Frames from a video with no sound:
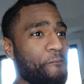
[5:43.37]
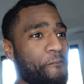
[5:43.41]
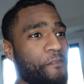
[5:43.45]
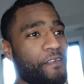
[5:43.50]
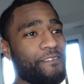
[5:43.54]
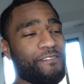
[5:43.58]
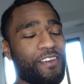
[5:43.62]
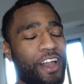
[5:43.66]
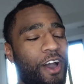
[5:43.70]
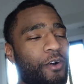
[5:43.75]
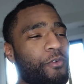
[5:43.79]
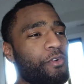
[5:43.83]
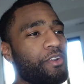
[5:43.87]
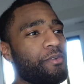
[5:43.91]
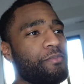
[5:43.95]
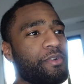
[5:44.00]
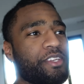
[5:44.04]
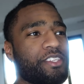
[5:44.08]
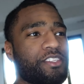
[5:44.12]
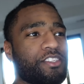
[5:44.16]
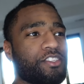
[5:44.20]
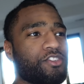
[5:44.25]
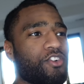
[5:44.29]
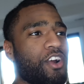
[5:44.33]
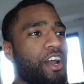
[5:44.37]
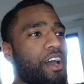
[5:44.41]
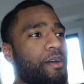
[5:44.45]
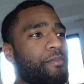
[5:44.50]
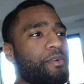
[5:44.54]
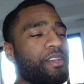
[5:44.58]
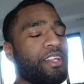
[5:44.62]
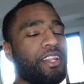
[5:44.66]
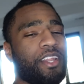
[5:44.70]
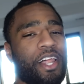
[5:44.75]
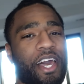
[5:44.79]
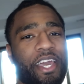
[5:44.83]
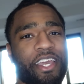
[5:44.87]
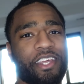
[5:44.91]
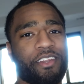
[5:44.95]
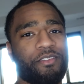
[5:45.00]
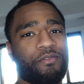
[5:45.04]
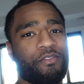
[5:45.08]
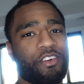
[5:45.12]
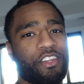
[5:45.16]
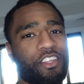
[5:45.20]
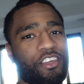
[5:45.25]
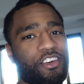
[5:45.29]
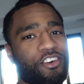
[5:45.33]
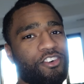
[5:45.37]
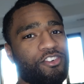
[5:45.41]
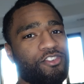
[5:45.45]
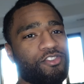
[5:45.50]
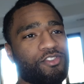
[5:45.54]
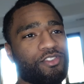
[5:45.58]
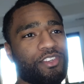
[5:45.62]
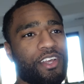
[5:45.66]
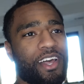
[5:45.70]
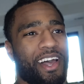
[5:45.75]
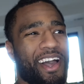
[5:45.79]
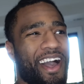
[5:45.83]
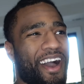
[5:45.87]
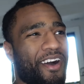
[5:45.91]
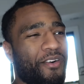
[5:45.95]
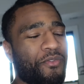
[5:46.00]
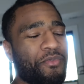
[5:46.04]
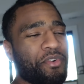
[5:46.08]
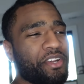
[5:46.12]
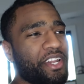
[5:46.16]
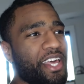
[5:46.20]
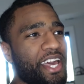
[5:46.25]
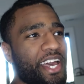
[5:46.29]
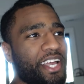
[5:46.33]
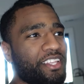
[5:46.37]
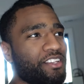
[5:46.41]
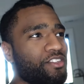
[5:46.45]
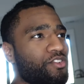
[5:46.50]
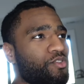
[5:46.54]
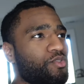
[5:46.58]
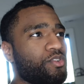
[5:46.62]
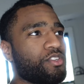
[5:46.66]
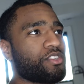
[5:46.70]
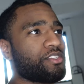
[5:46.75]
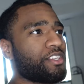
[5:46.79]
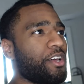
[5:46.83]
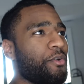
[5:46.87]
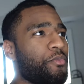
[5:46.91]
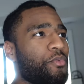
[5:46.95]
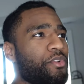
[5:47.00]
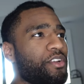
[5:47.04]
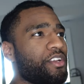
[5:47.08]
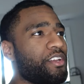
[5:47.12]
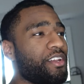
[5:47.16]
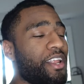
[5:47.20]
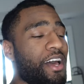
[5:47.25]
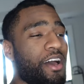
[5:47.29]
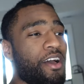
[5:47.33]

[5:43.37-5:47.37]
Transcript: If y'all would have been subscribing and liking the videos, I wouldn't have had to do this. I wouldn't.